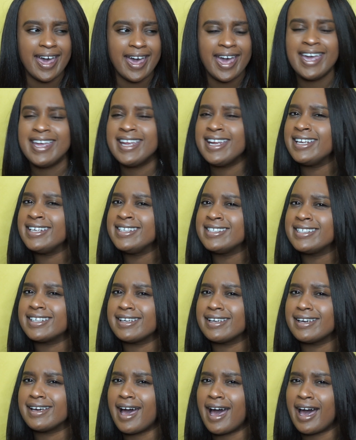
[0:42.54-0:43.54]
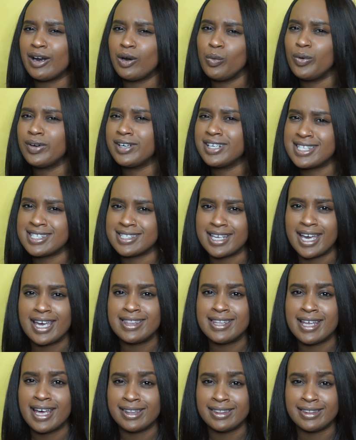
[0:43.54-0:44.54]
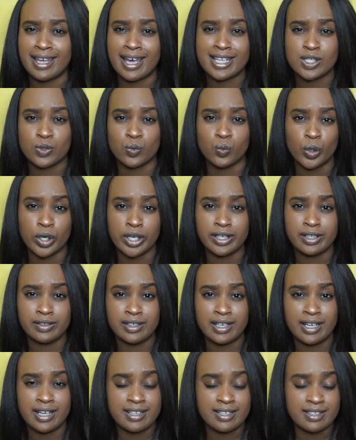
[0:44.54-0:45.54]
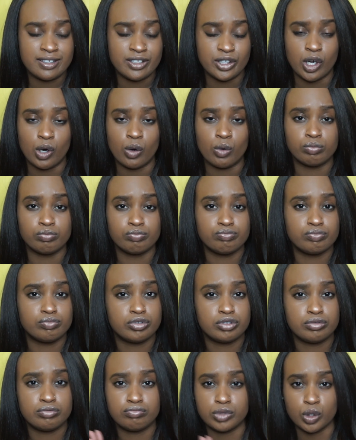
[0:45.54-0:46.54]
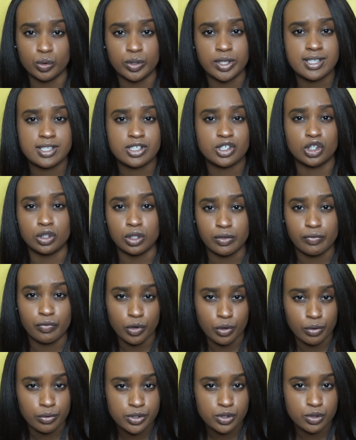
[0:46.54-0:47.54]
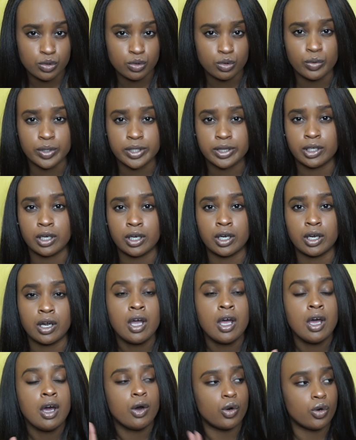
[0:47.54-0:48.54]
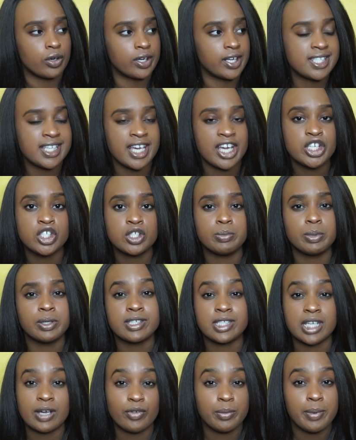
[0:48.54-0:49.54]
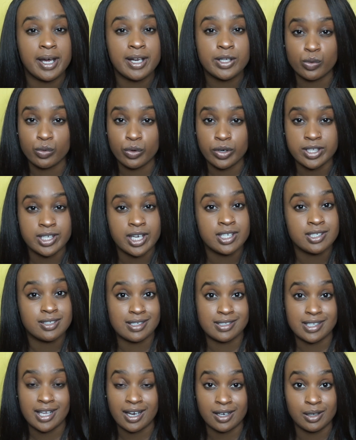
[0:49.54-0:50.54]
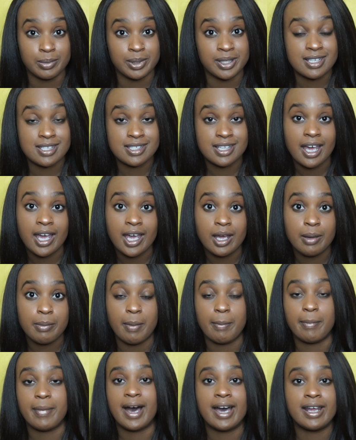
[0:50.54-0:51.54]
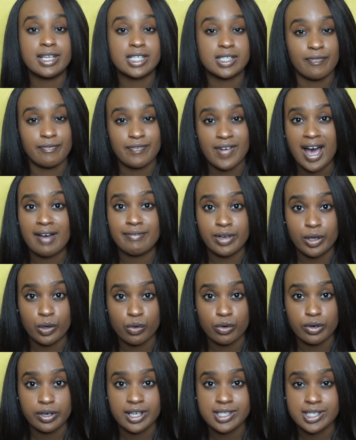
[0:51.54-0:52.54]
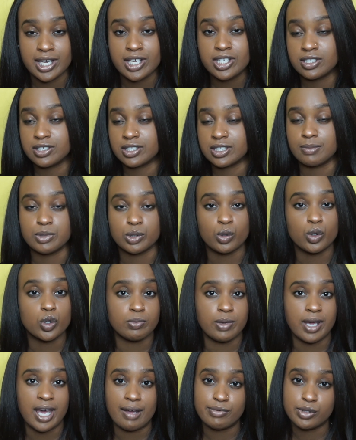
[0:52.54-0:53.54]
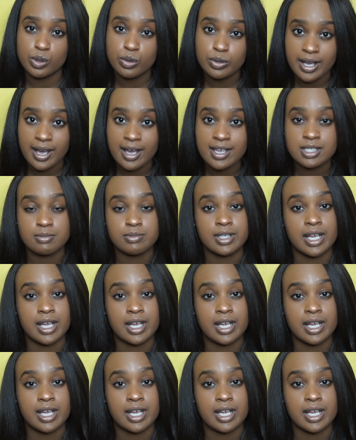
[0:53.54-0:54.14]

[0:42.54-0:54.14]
I don't want to say that that's what students should look forward to with their orientations, because everybody's orientation is not going to be the same. Mine is a 5-day orientation. Some schools may have 2 days,